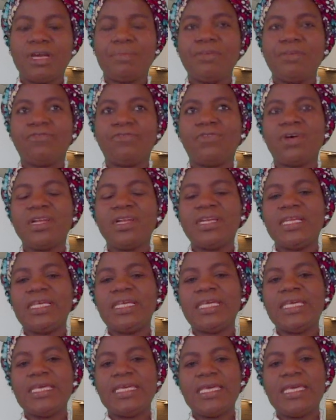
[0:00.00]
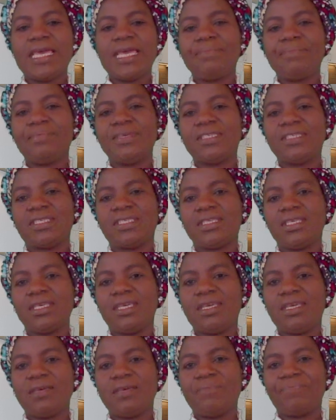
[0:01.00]
Before the
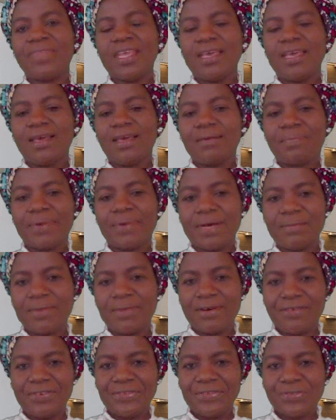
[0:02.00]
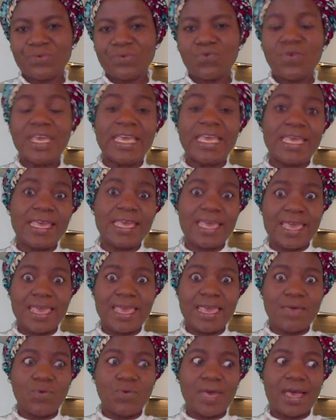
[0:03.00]
APC primaries,
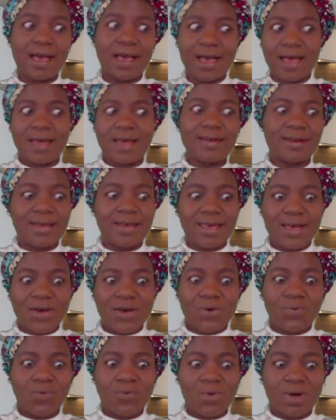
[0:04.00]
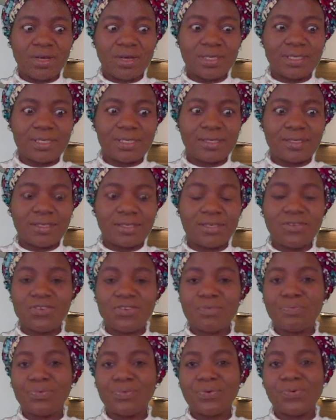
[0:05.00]
we heard what
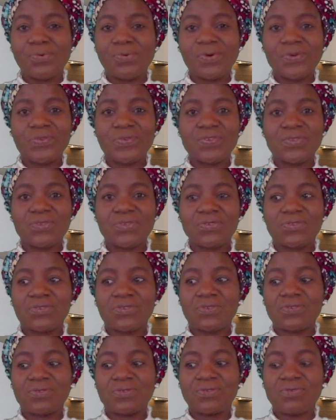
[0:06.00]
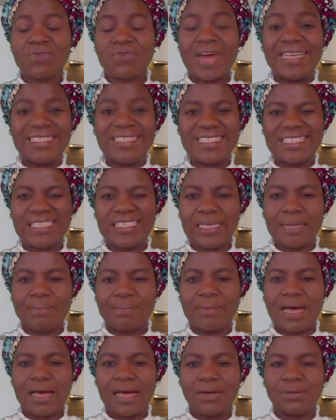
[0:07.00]
Tinubu was ranting
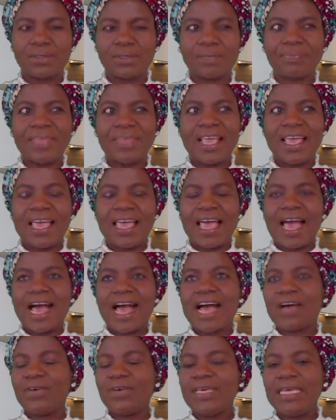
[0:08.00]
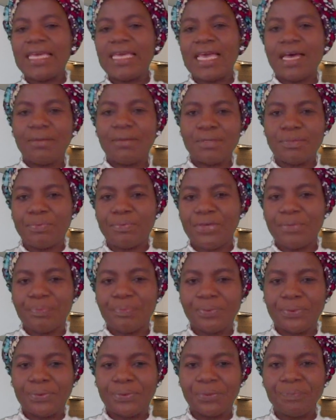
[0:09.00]
about, how he helped
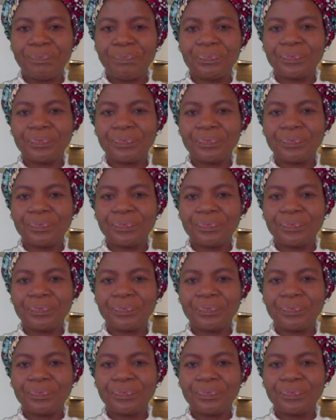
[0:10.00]
people.